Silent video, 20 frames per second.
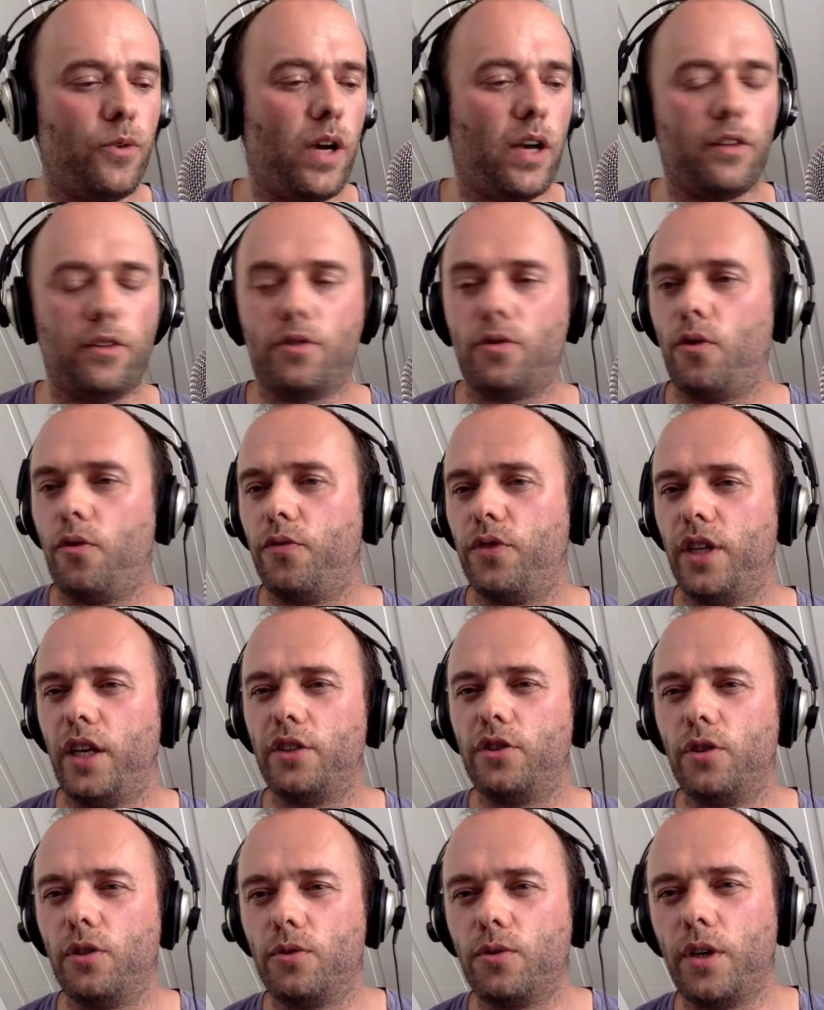you had a sort of
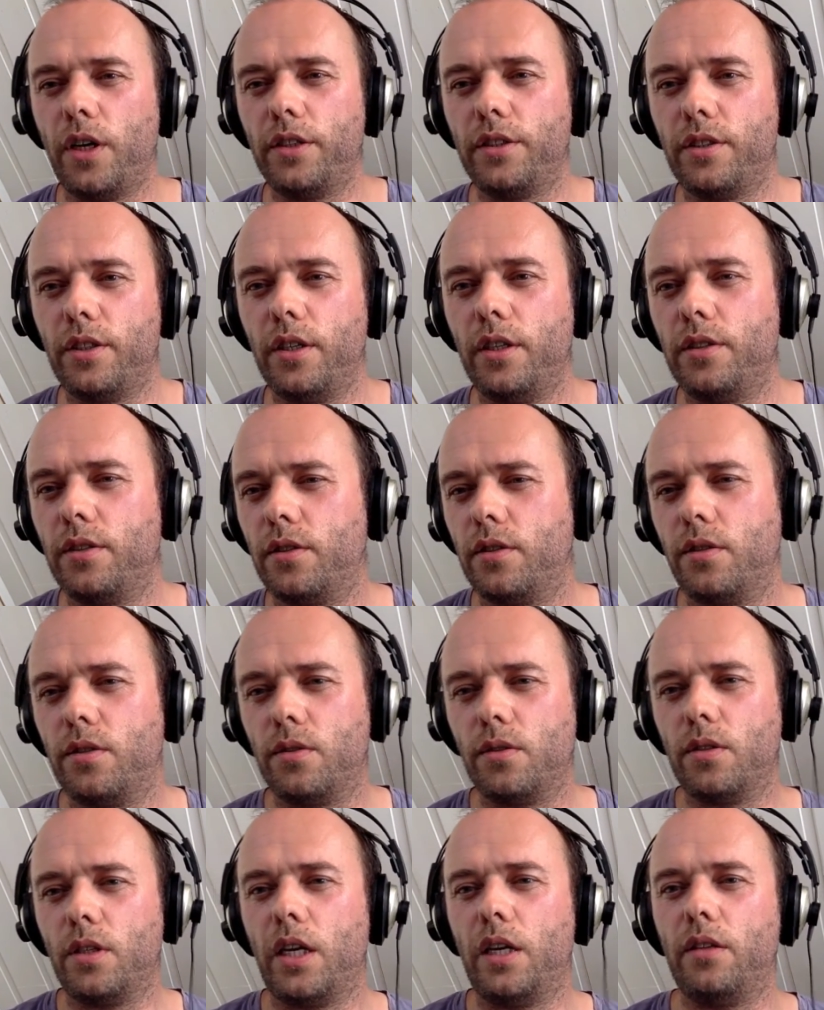financial crisis